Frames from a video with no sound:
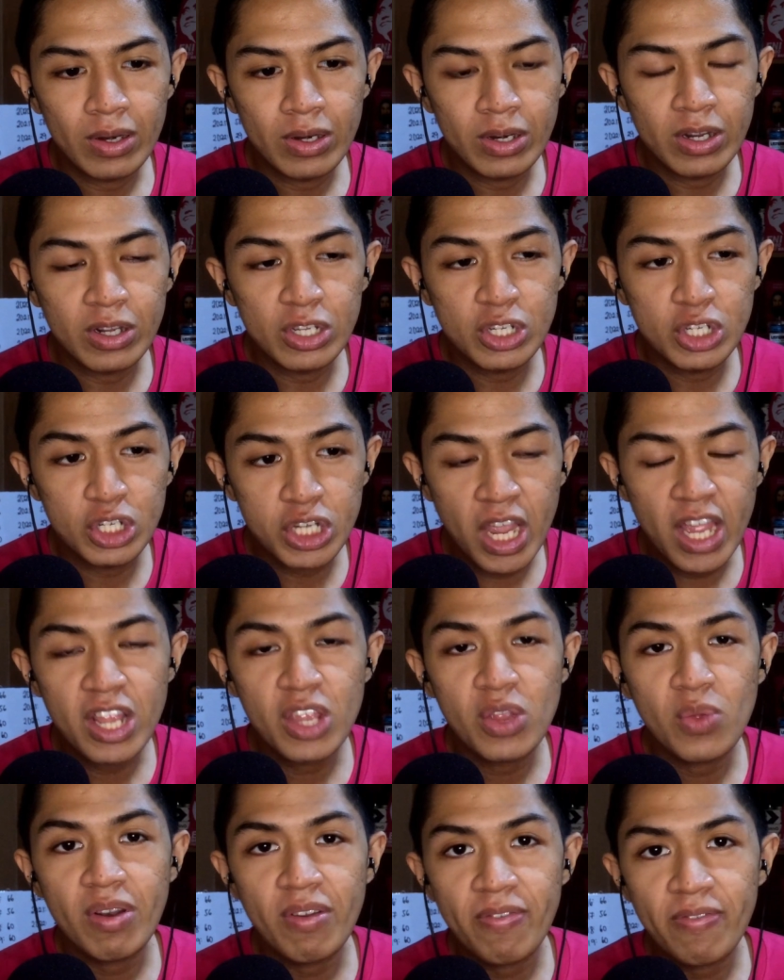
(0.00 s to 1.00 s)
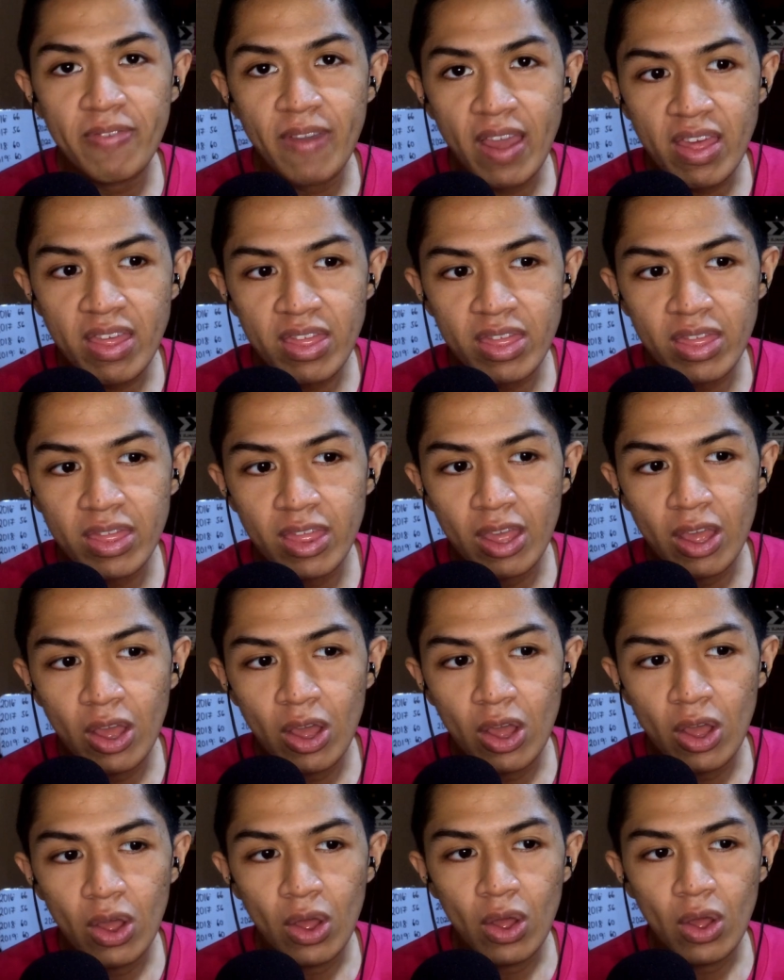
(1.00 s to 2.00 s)
Their genuine faith
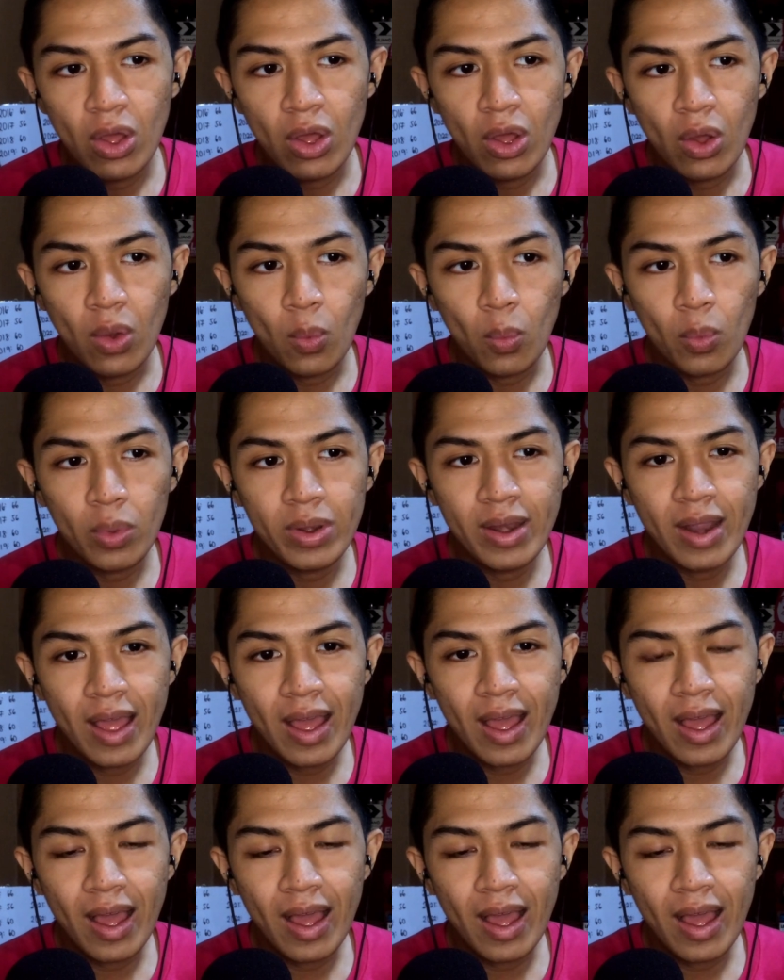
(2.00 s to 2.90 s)
would